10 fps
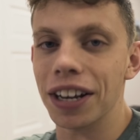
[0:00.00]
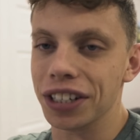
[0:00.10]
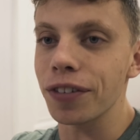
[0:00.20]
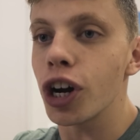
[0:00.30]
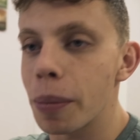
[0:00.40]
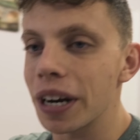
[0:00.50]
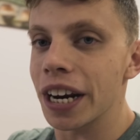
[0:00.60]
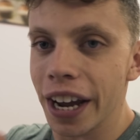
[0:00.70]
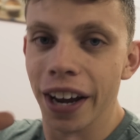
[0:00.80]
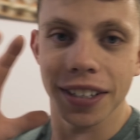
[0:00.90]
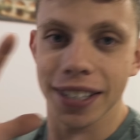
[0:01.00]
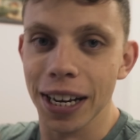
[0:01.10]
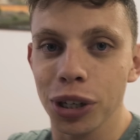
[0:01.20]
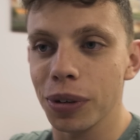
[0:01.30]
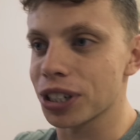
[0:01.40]
as I've come in here and
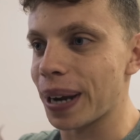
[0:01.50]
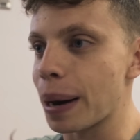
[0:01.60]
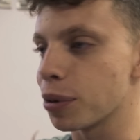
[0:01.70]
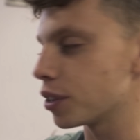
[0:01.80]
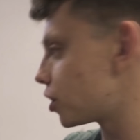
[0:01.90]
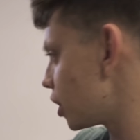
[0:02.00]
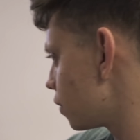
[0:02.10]
set up this camera this